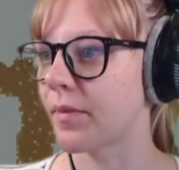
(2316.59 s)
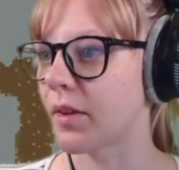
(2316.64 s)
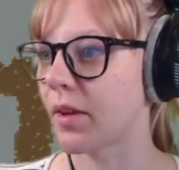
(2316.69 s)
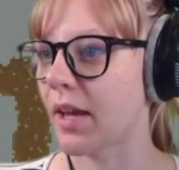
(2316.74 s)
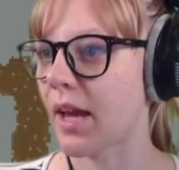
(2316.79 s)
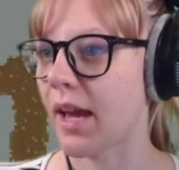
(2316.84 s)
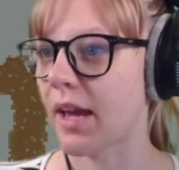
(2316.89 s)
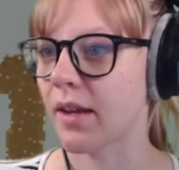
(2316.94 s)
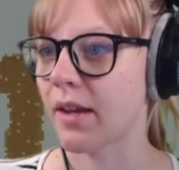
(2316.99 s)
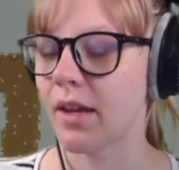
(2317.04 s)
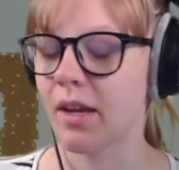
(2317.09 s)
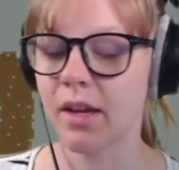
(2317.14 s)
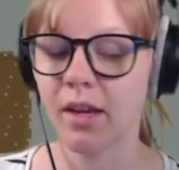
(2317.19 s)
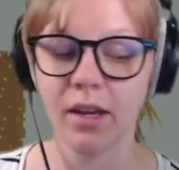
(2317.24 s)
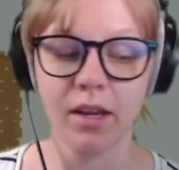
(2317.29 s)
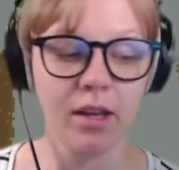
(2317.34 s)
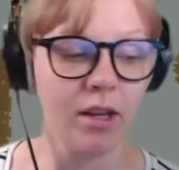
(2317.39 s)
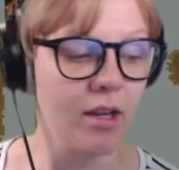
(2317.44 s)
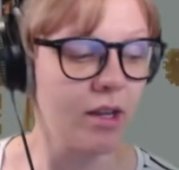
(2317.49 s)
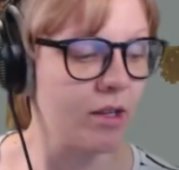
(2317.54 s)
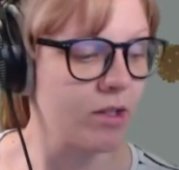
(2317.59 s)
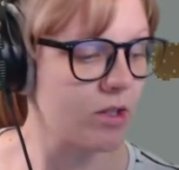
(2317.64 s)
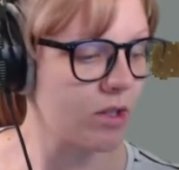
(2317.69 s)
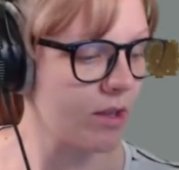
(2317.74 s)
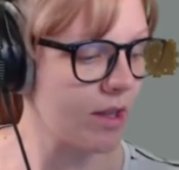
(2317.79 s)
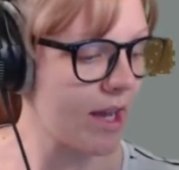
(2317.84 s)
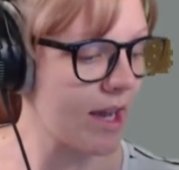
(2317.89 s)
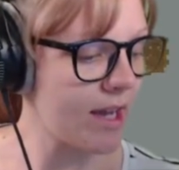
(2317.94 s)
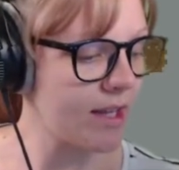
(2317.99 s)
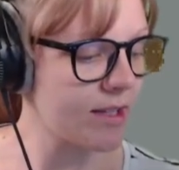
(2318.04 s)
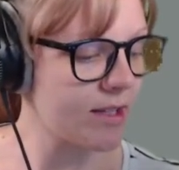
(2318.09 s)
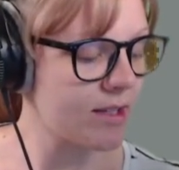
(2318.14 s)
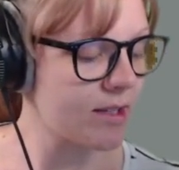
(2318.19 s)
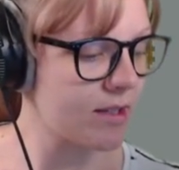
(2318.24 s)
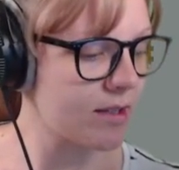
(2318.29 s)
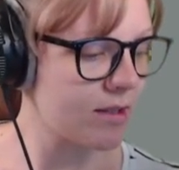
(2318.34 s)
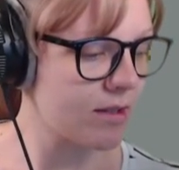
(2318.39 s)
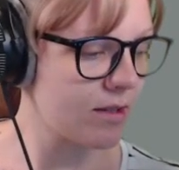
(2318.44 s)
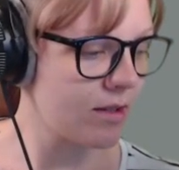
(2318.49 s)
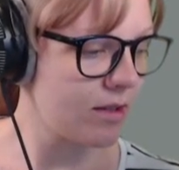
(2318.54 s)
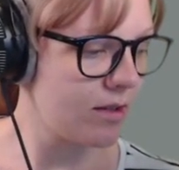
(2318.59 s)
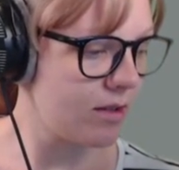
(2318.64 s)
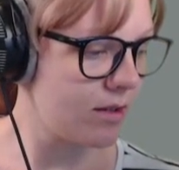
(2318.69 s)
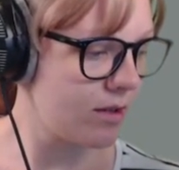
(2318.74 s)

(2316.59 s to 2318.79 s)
Okay, so that's,